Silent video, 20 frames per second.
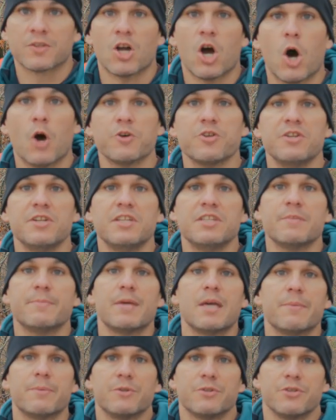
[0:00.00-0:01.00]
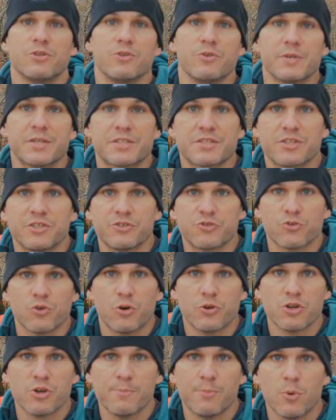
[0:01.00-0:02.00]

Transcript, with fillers: All you need to be able to do is control your